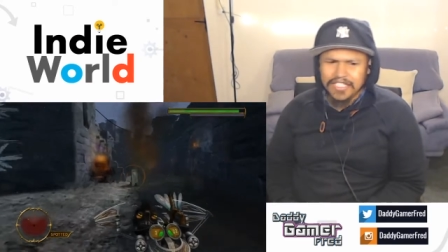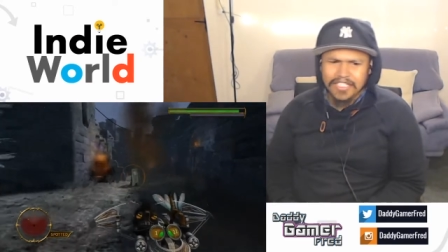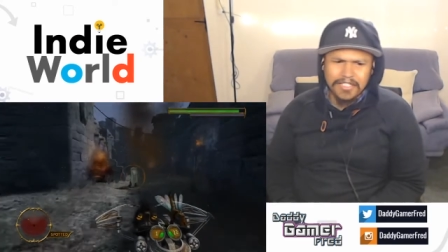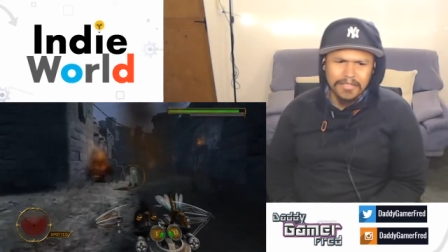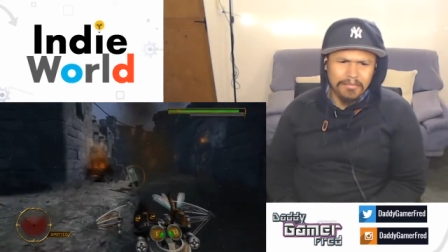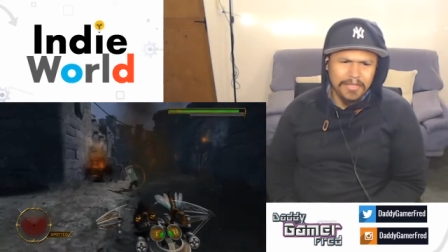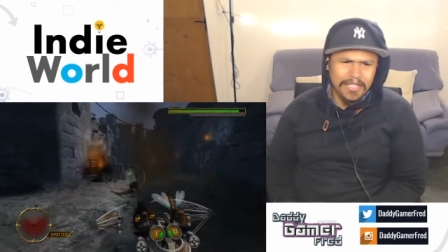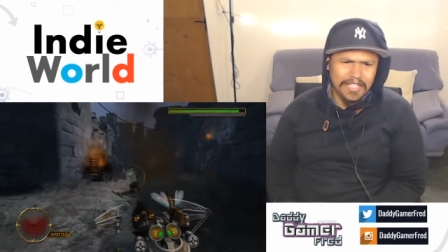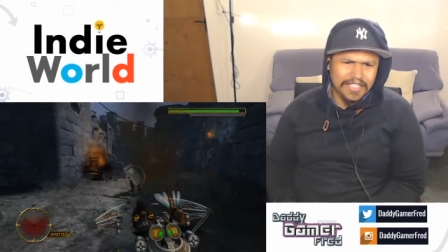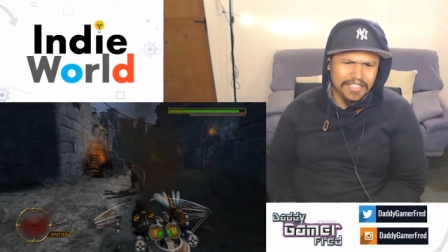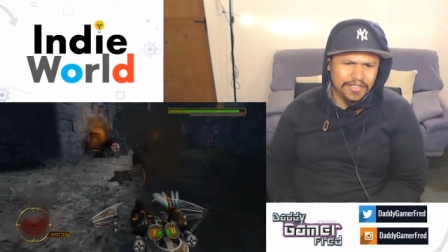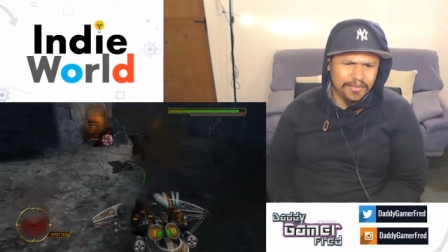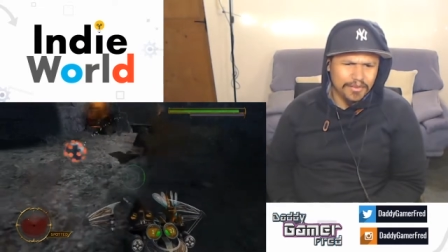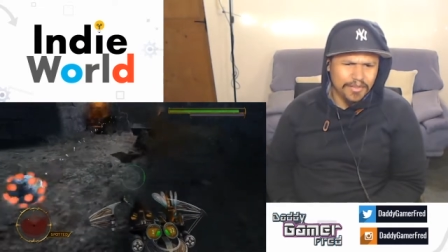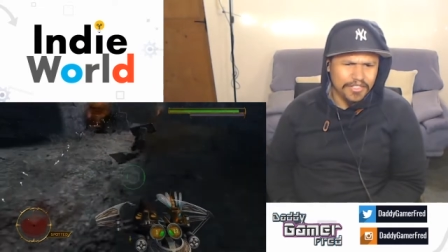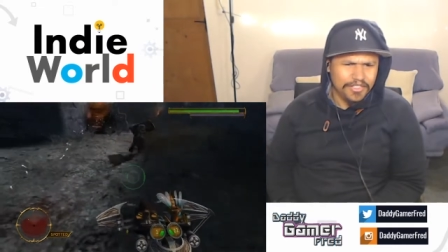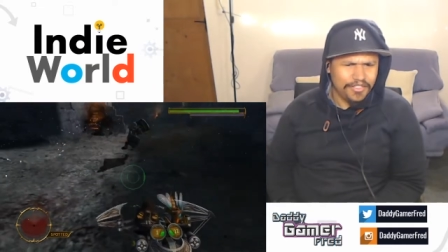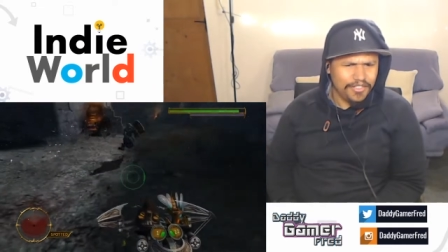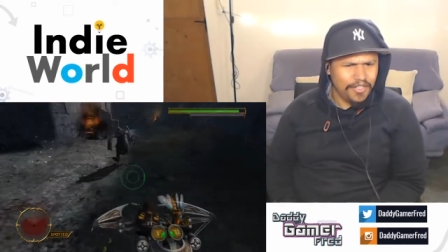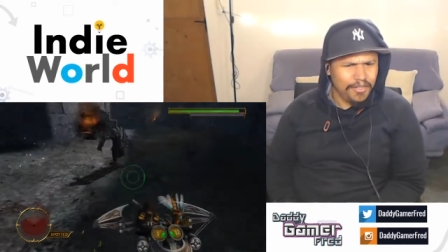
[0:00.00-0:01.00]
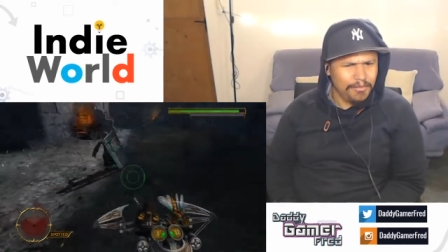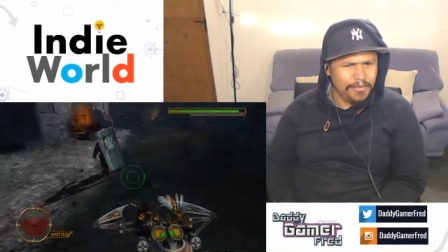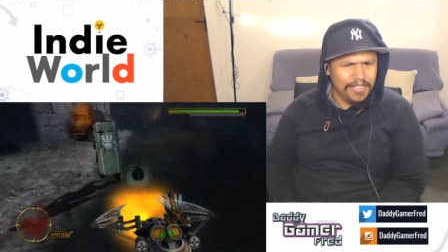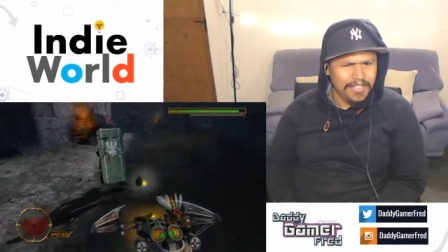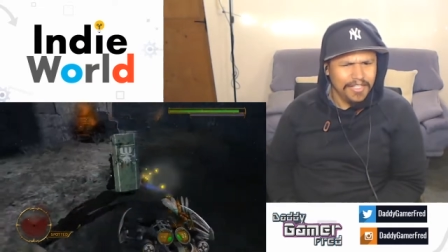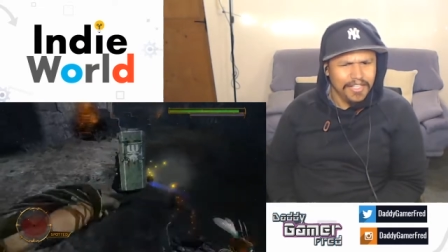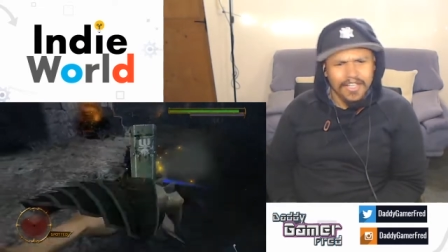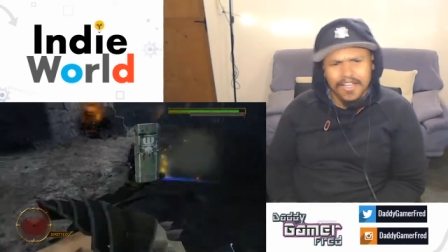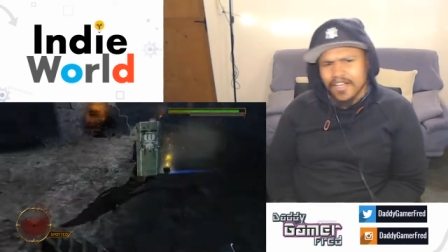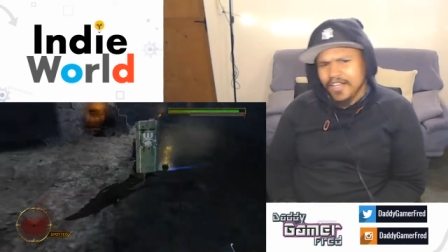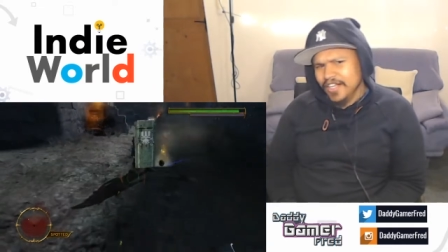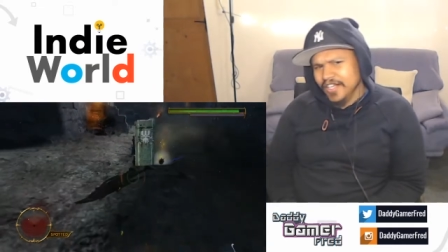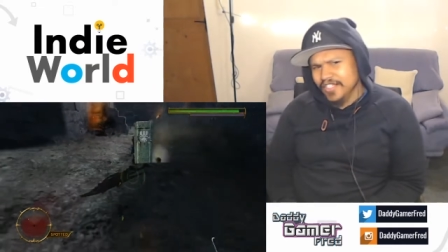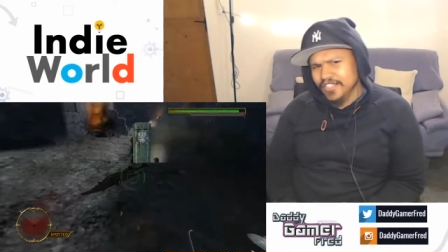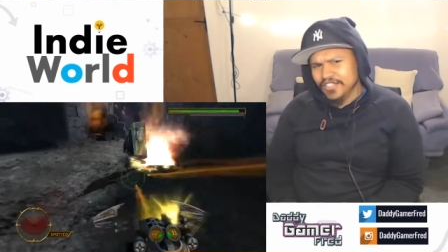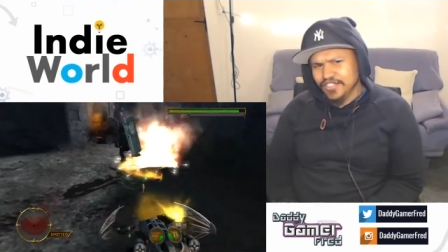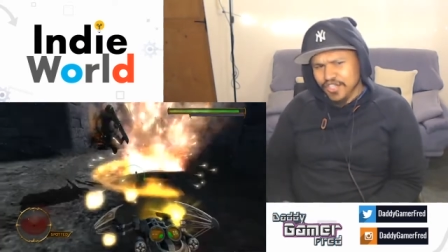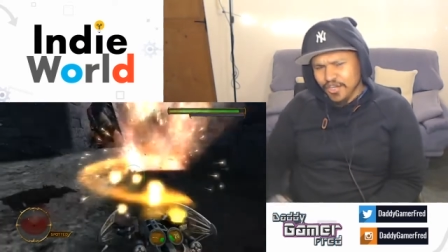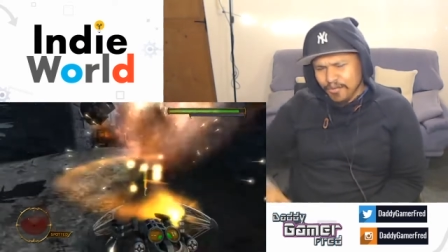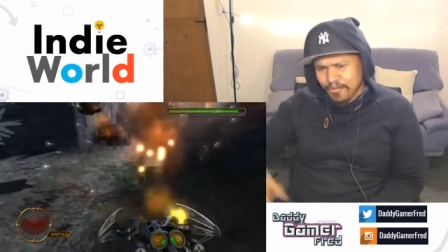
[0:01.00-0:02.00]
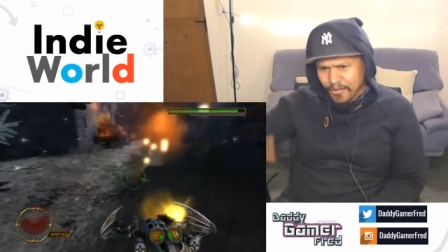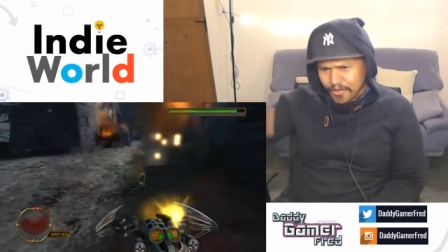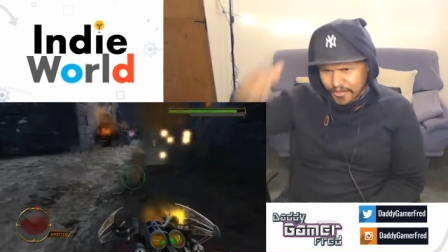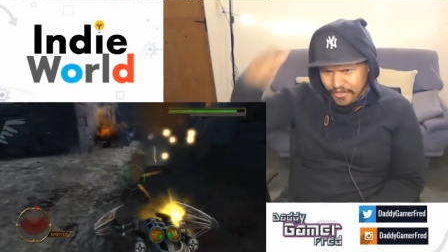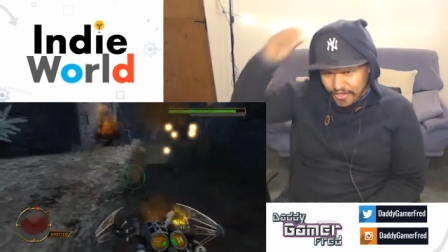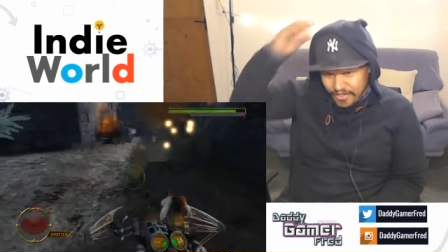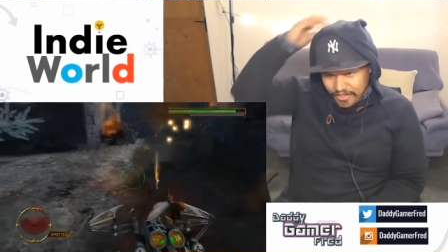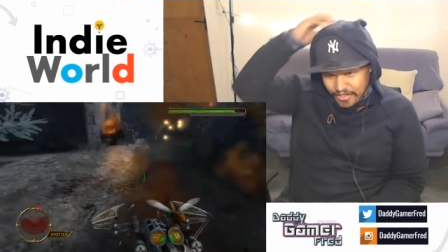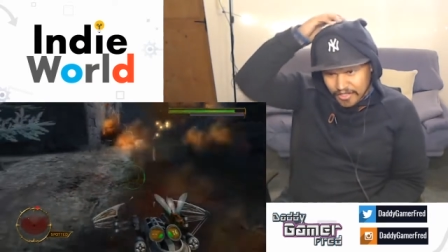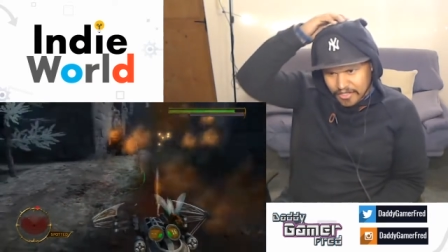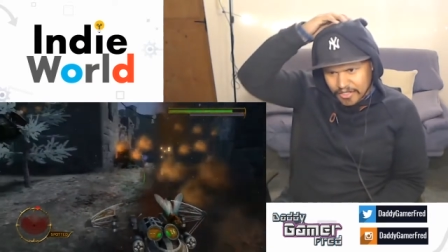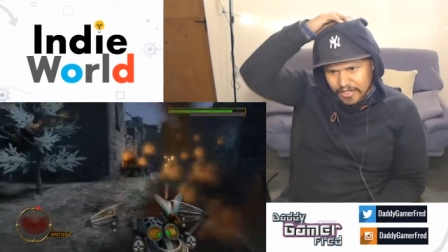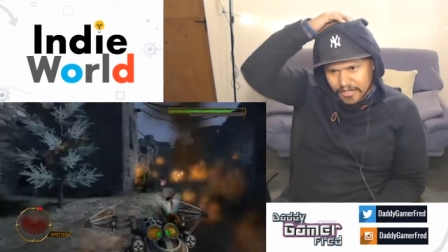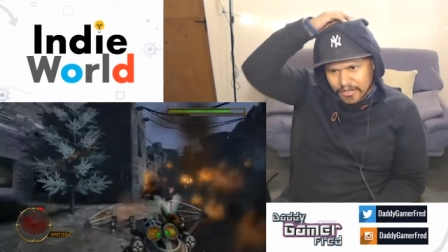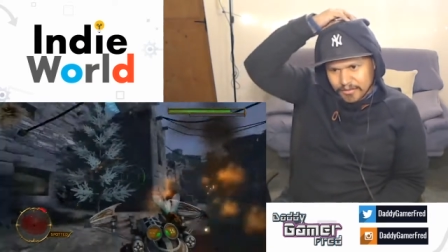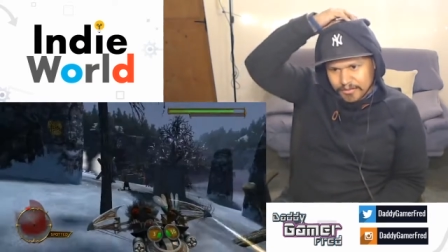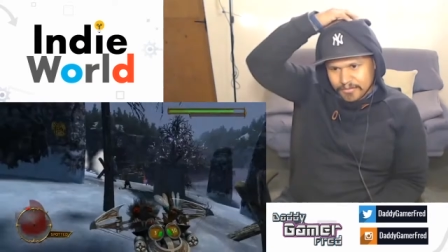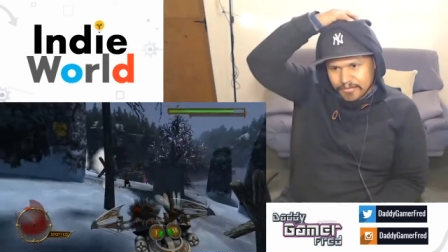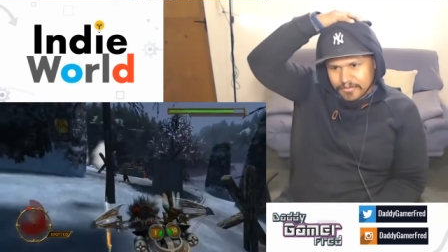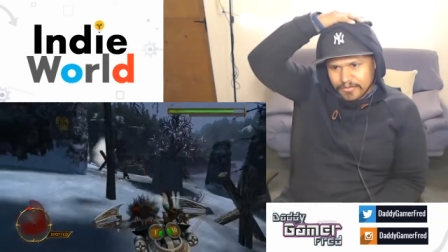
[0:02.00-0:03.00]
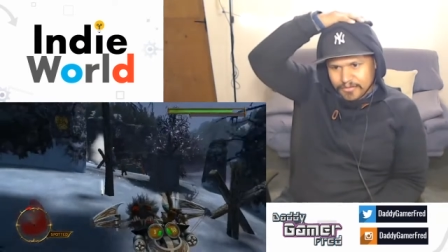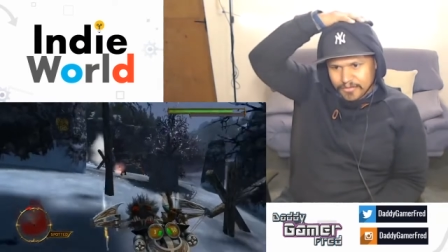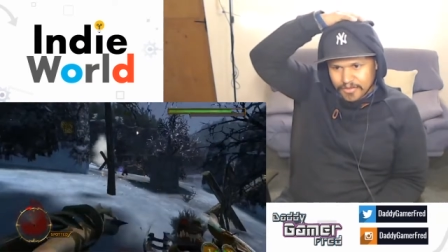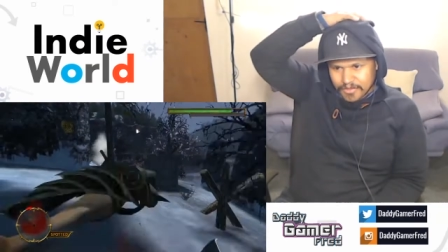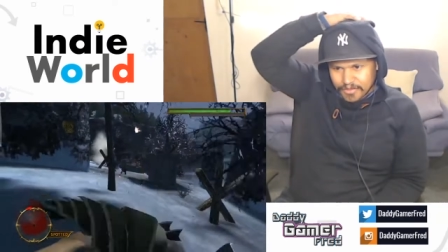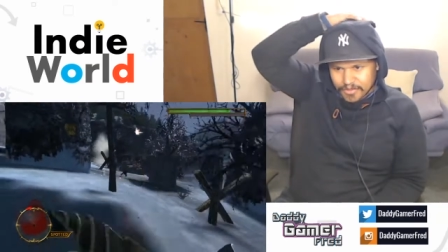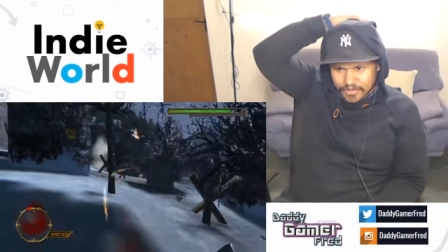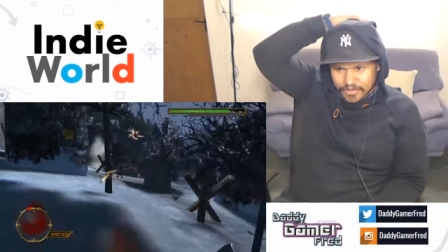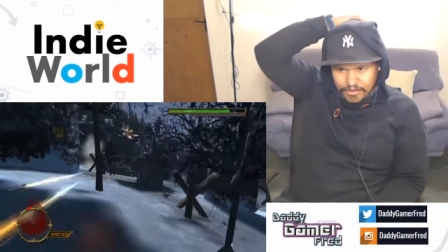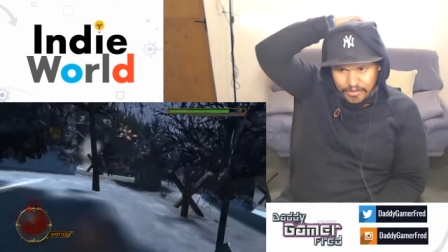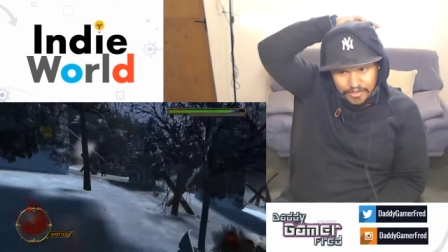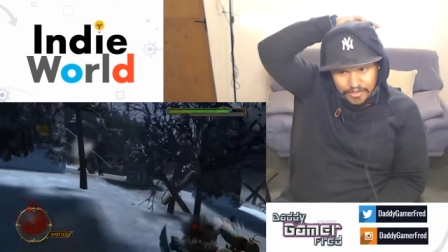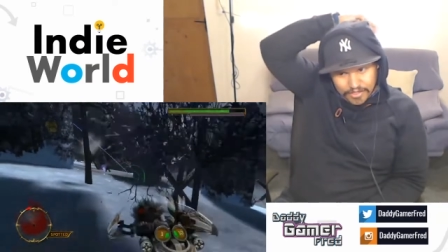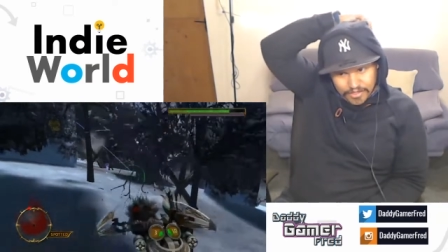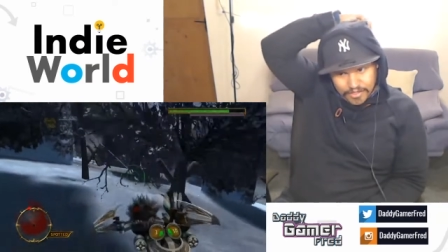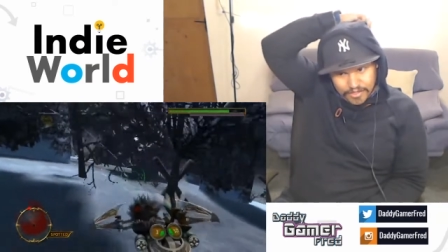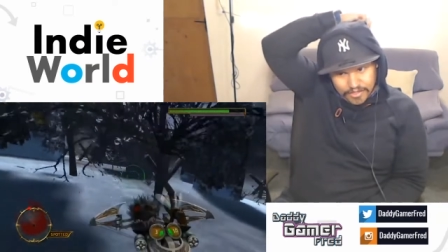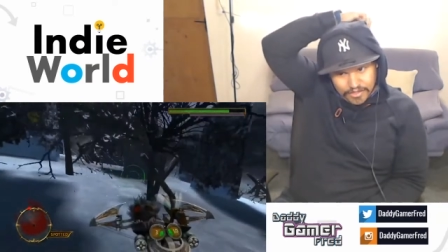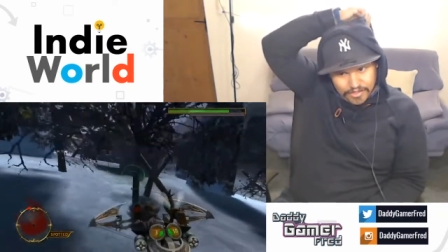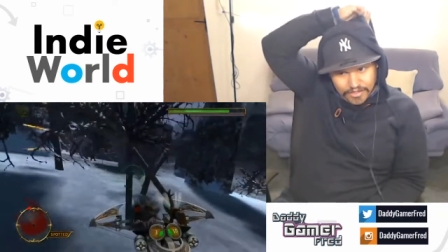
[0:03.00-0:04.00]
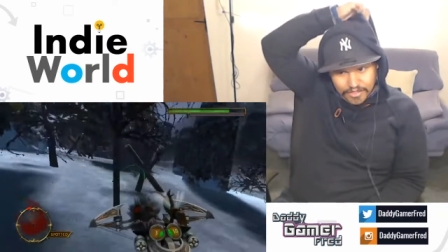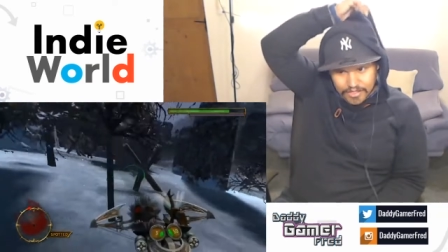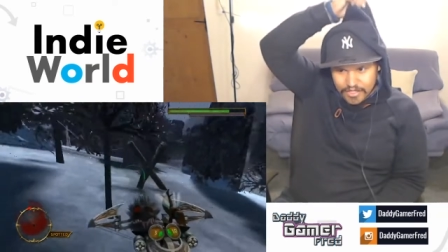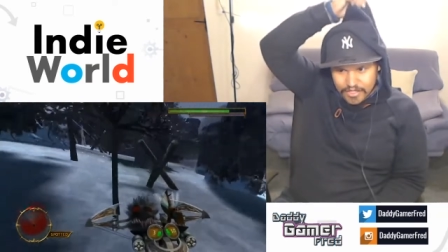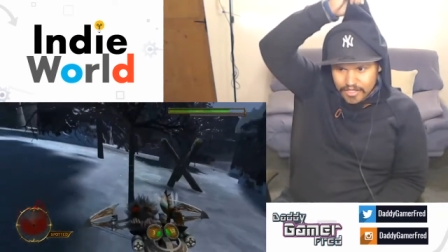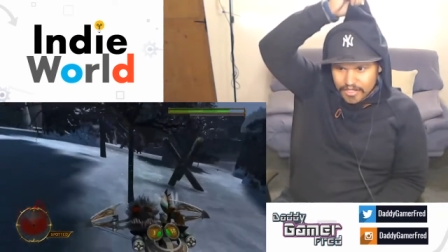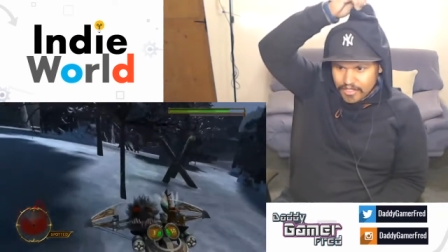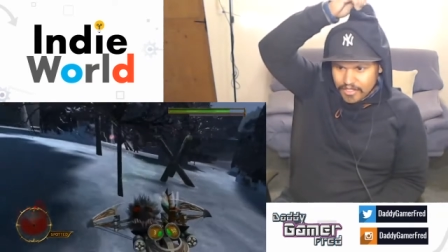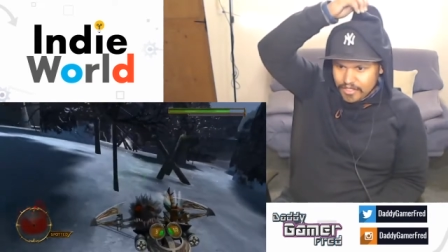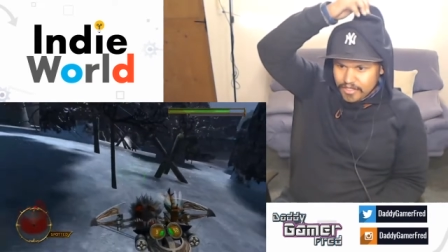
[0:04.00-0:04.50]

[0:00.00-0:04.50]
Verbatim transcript: I said the PS2. And he'll hunt down every outlaw in the, Mongo um, Valley if that's what it takes.